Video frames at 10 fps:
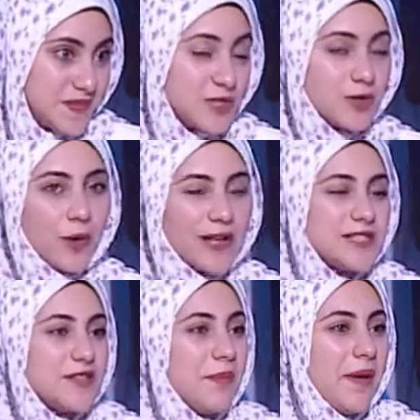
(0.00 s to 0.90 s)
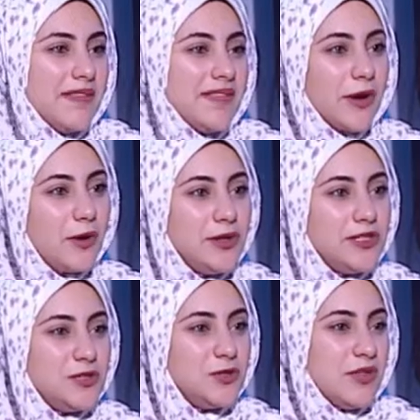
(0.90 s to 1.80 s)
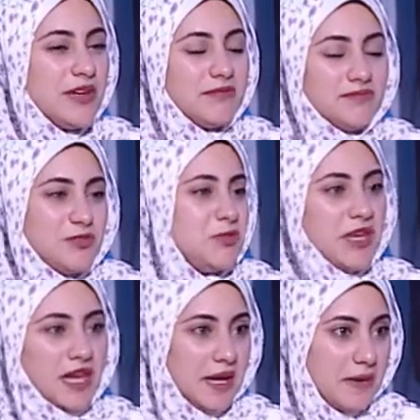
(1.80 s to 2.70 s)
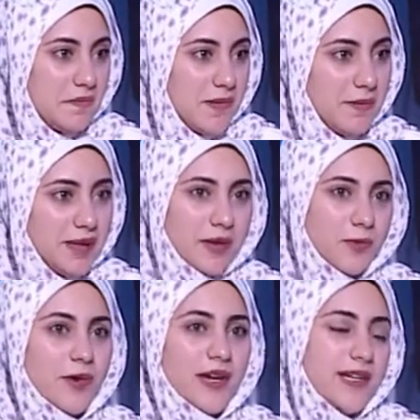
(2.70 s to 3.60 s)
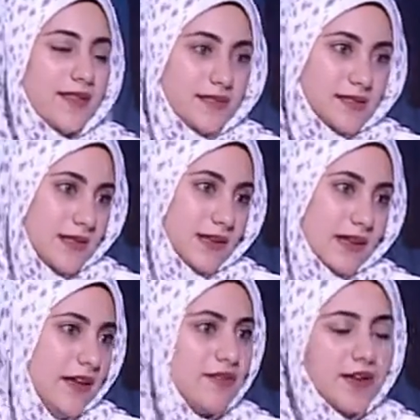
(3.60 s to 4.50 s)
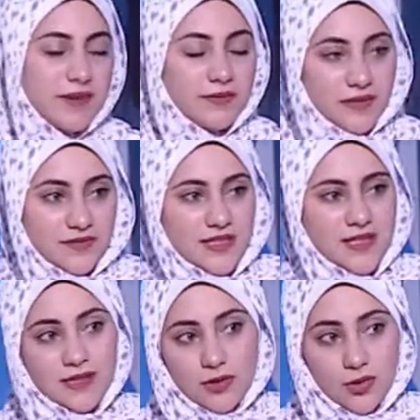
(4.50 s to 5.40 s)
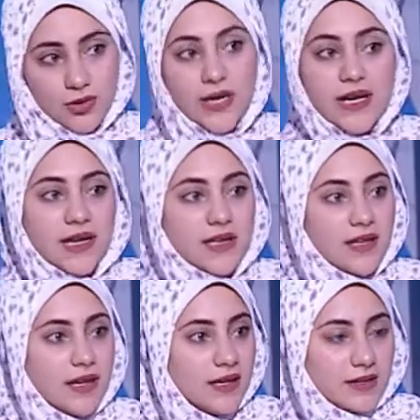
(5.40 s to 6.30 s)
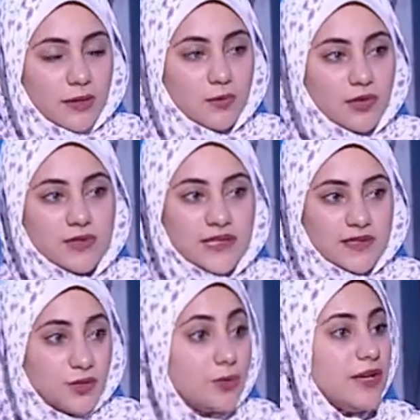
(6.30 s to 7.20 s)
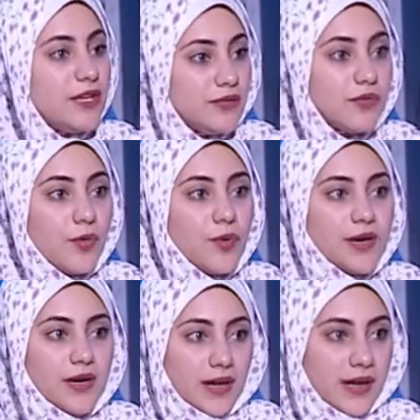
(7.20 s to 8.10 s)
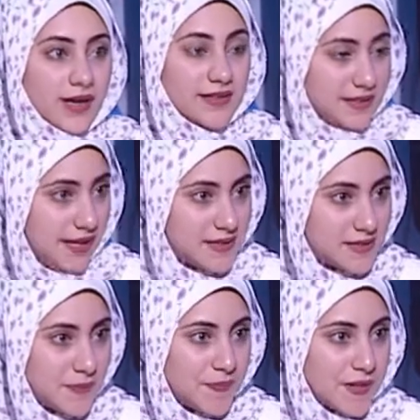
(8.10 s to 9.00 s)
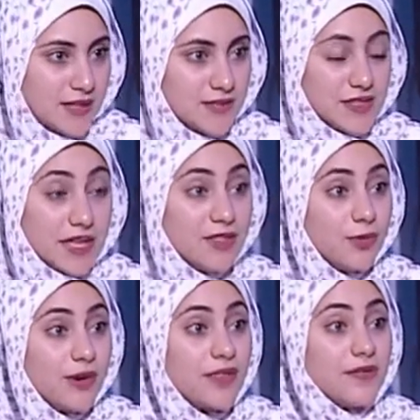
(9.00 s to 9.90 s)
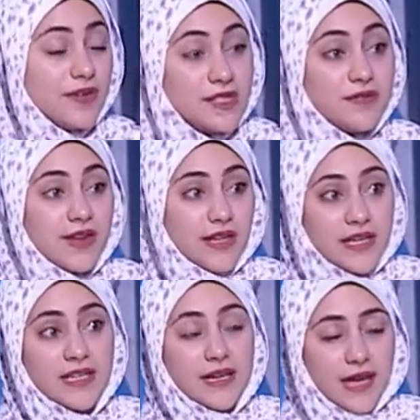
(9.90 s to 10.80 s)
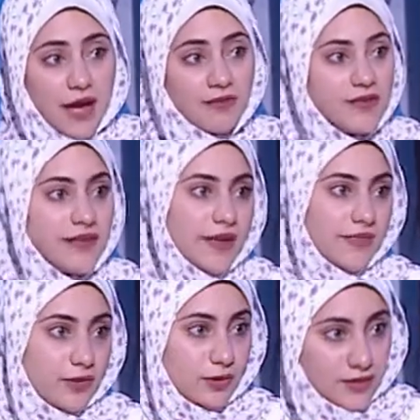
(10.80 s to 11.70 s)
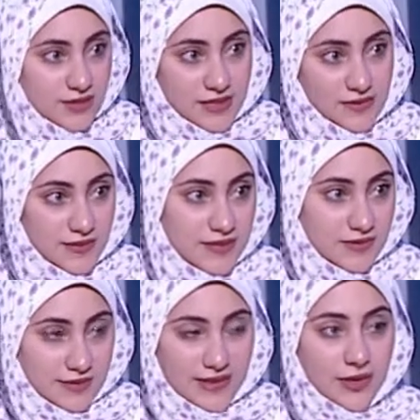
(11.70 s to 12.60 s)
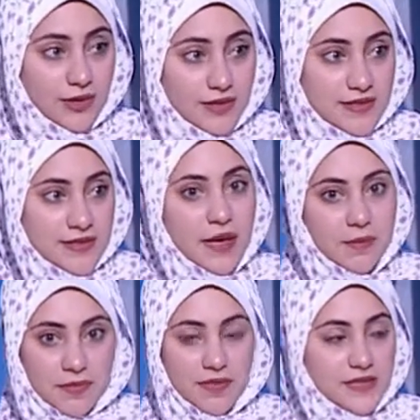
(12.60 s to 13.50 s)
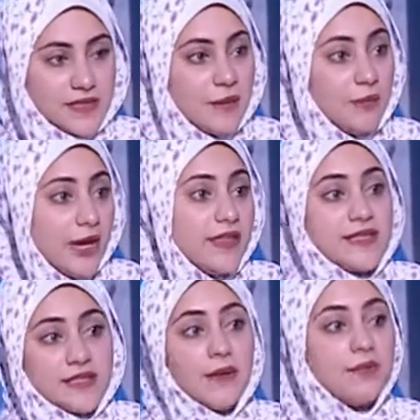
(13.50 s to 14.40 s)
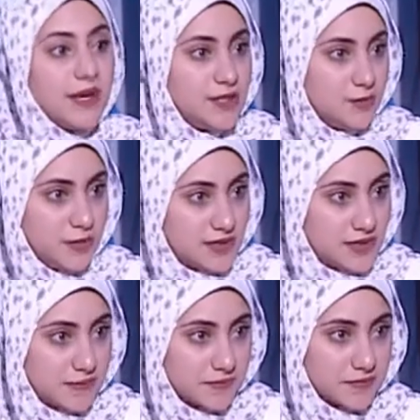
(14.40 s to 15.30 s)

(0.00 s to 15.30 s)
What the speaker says: So it's depend according to the king. Maybe he wanted this 11, 15, or they wanted 24 days. They doing the festival every day. They doing this festival the same way, the same rituals.